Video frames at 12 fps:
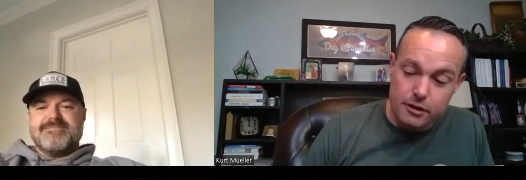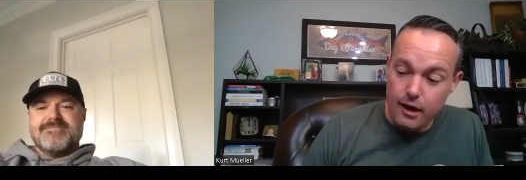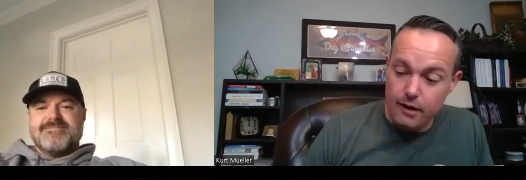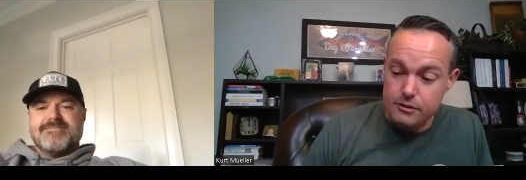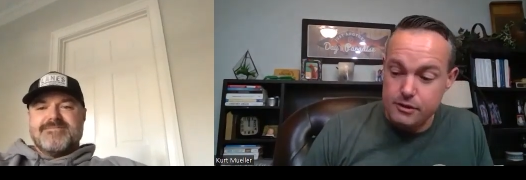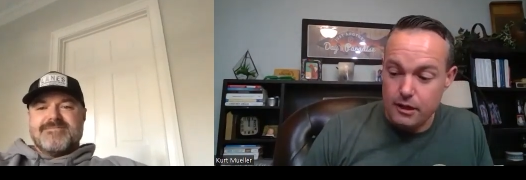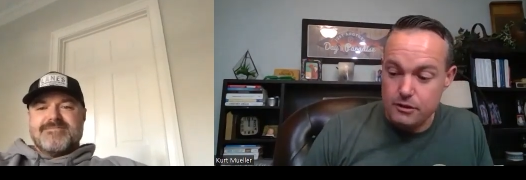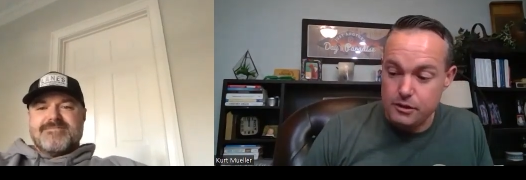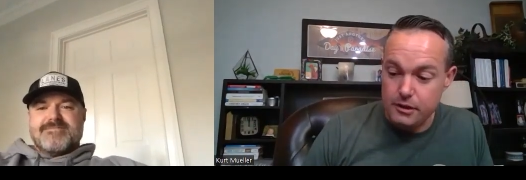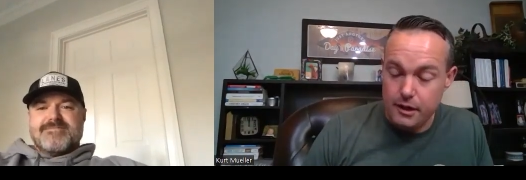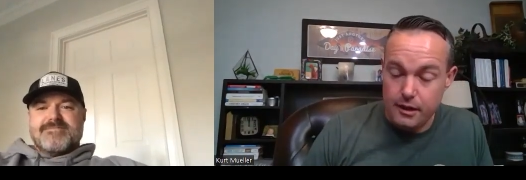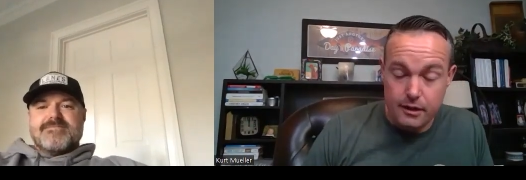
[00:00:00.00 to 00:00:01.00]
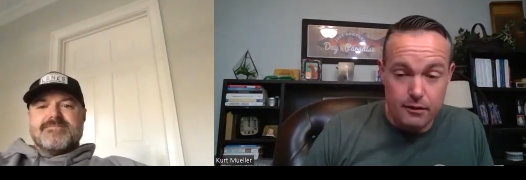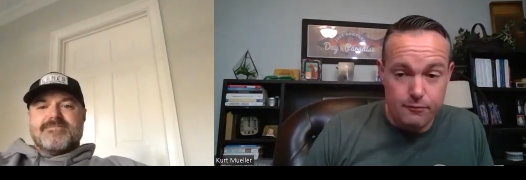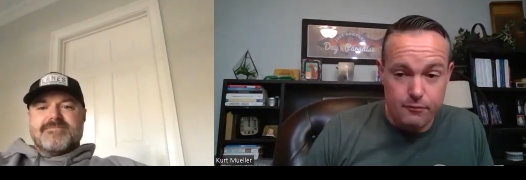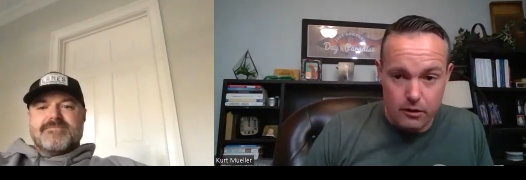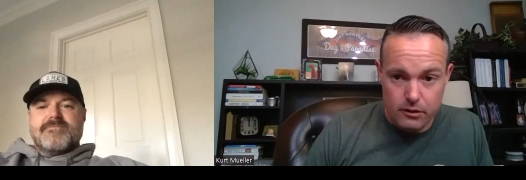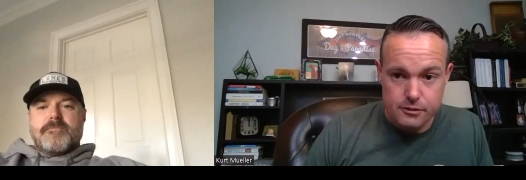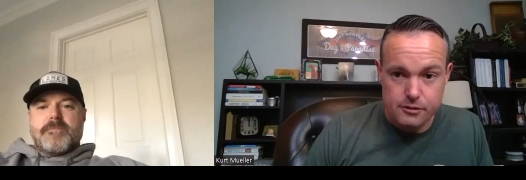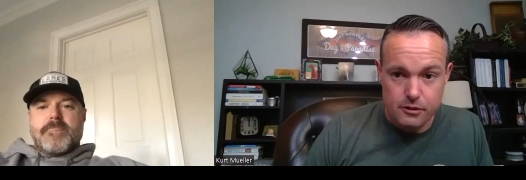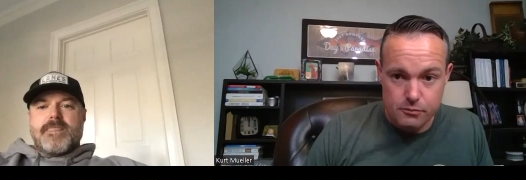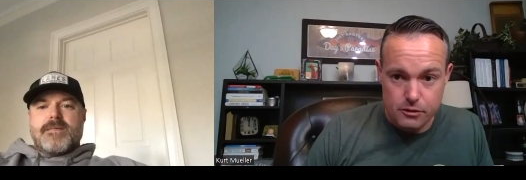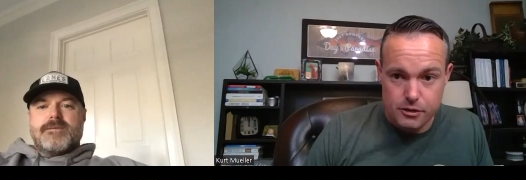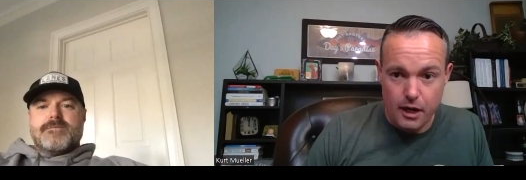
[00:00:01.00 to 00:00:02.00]
Speaker 1: the conversation. And again, for our
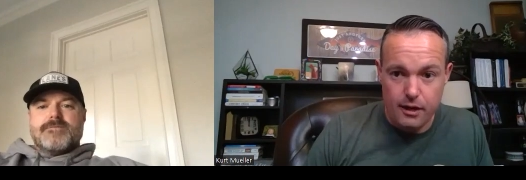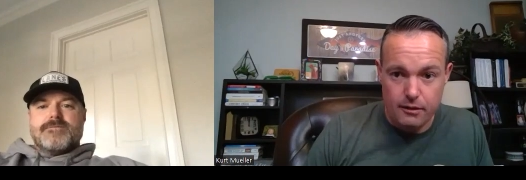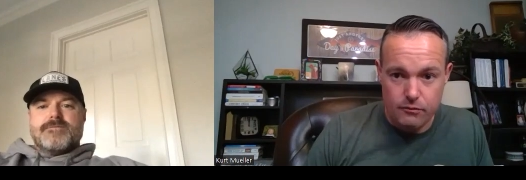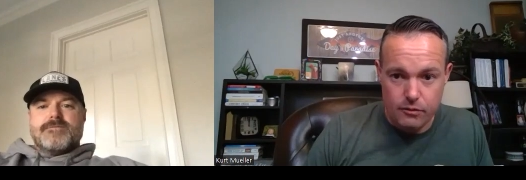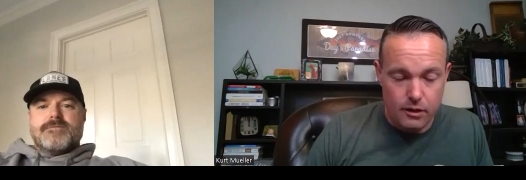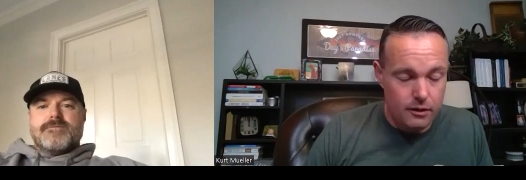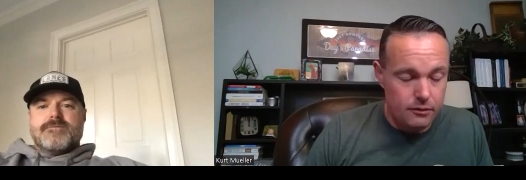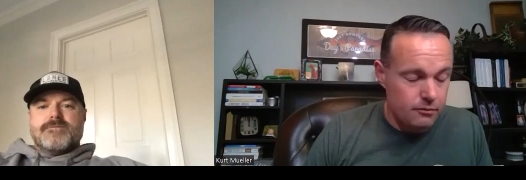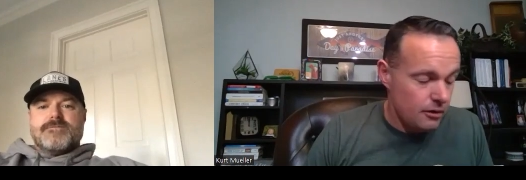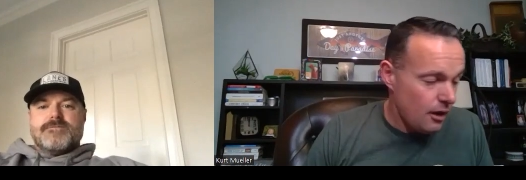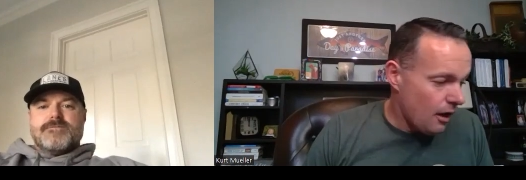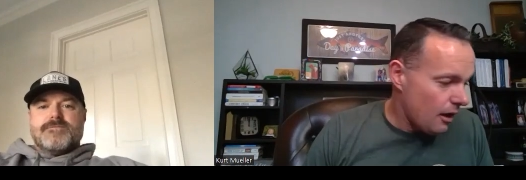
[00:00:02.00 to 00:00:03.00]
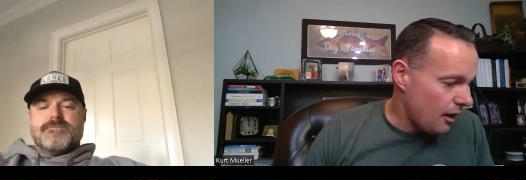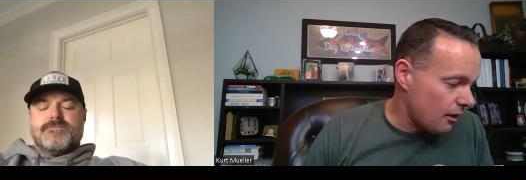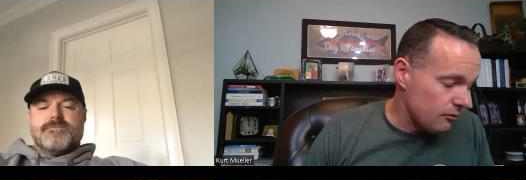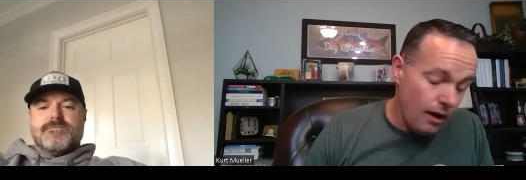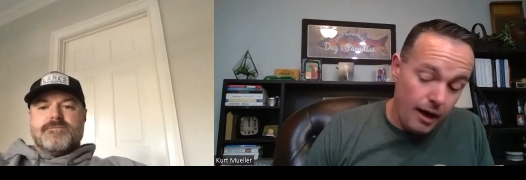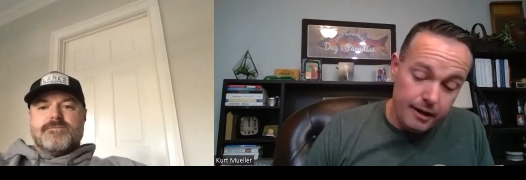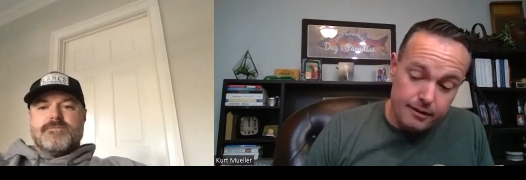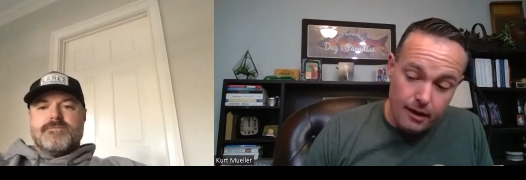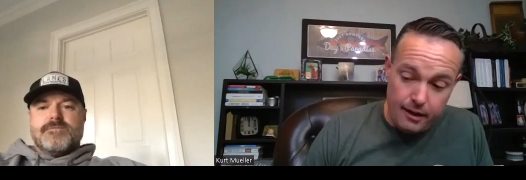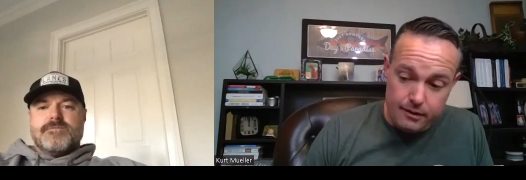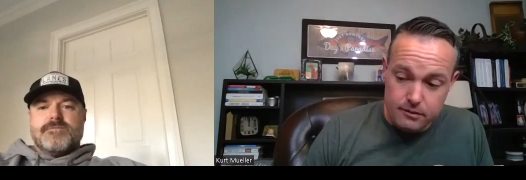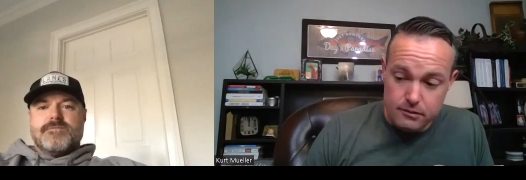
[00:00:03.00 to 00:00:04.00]
listeners, we're chatting with uh, Ryan
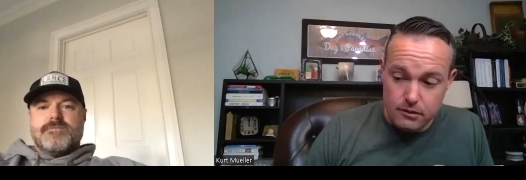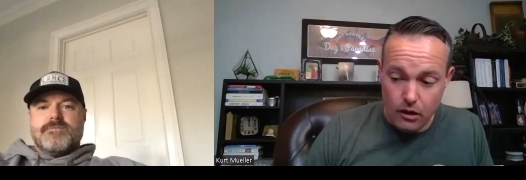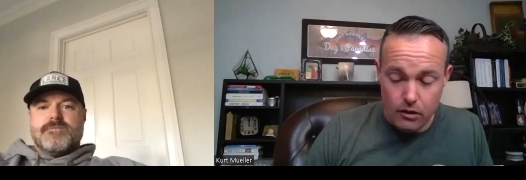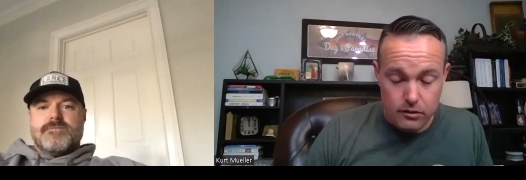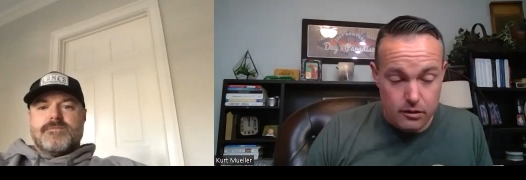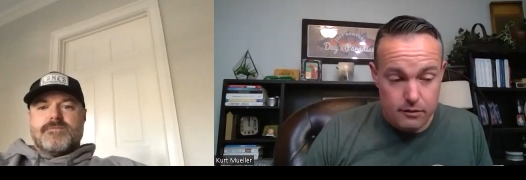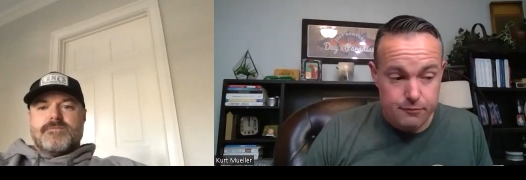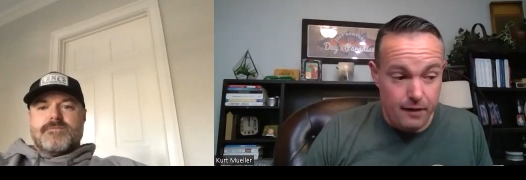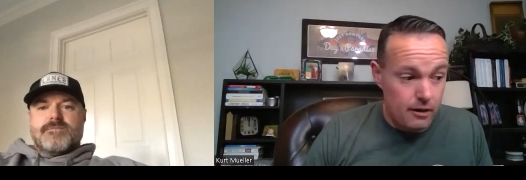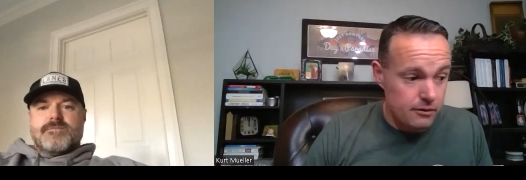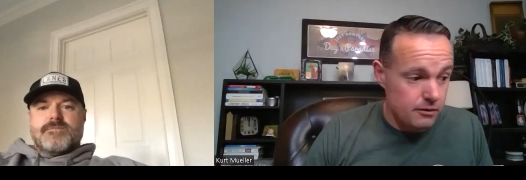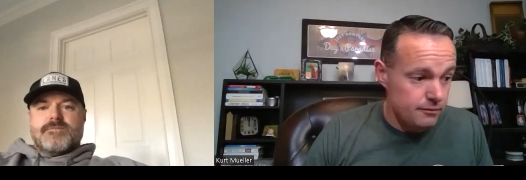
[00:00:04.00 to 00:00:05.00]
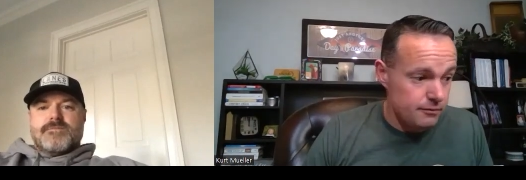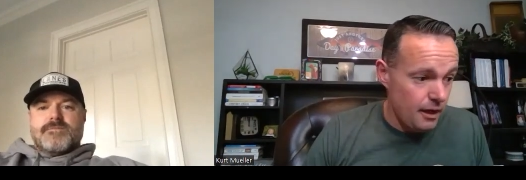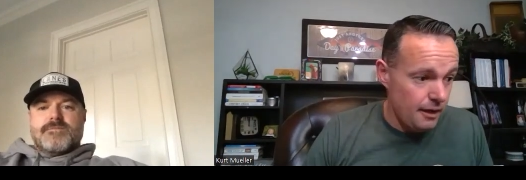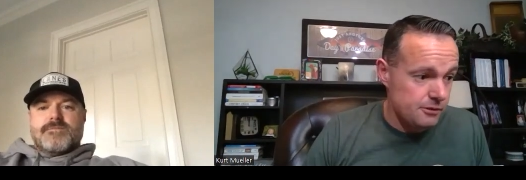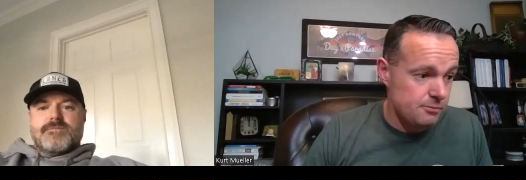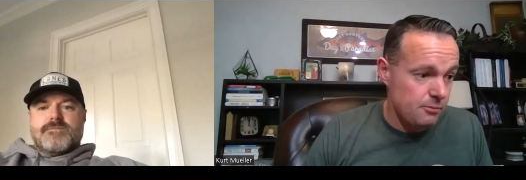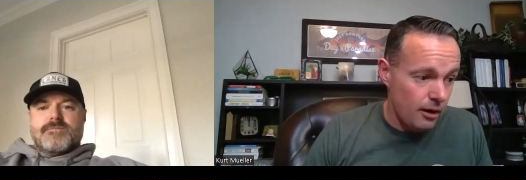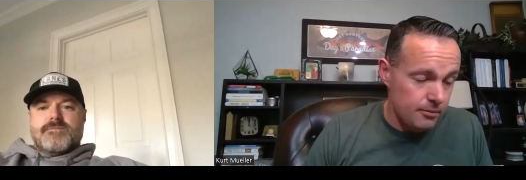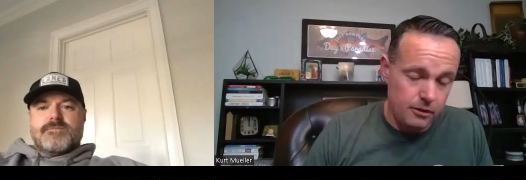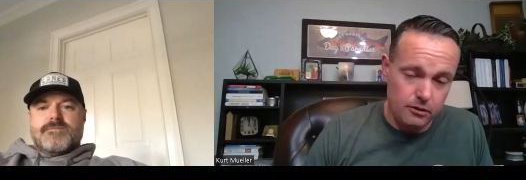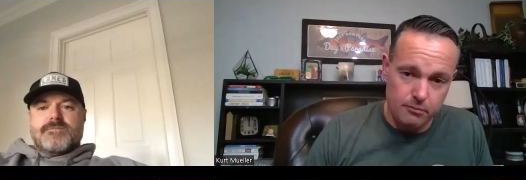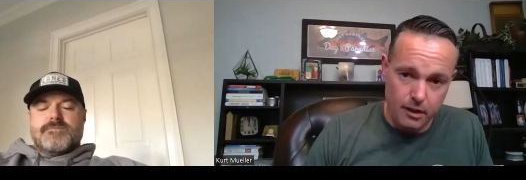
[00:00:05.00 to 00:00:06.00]
Lane, owner and founder of Lane's
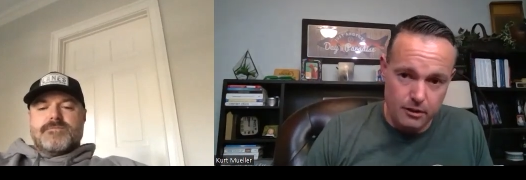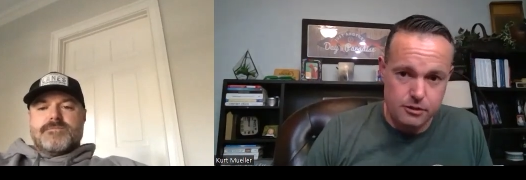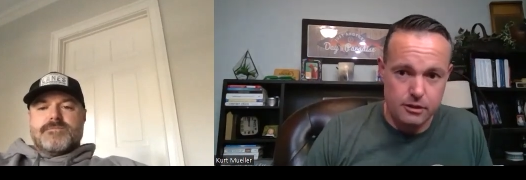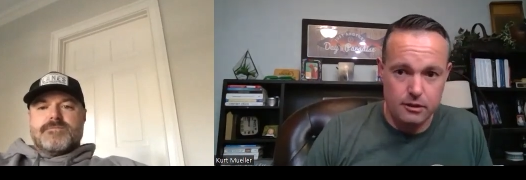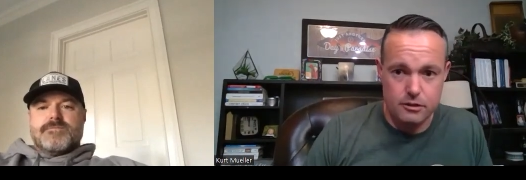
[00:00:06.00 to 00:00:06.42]
Barbecue. Make sure